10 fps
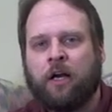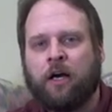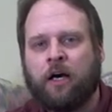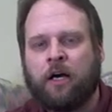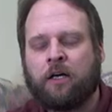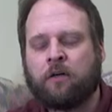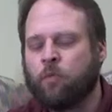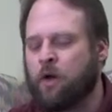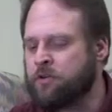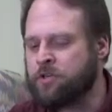
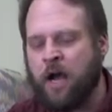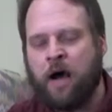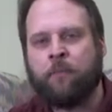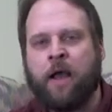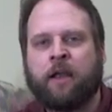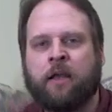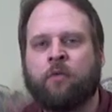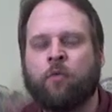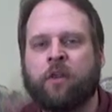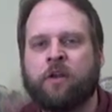Why don't you hop back
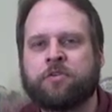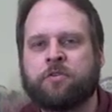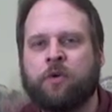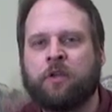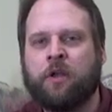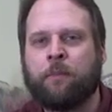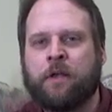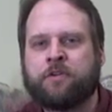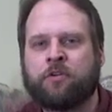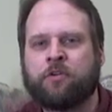in with us with the
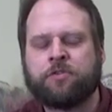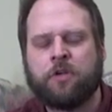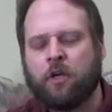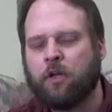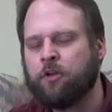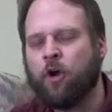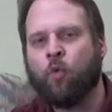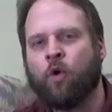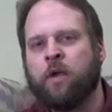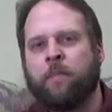epistles? Don't
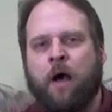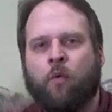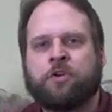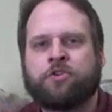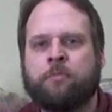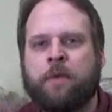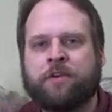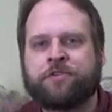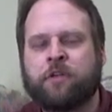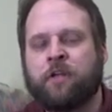worry about what you
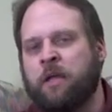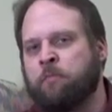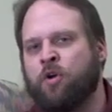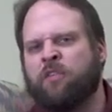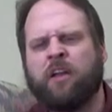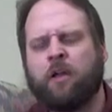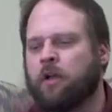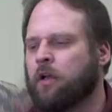missed and keep moving.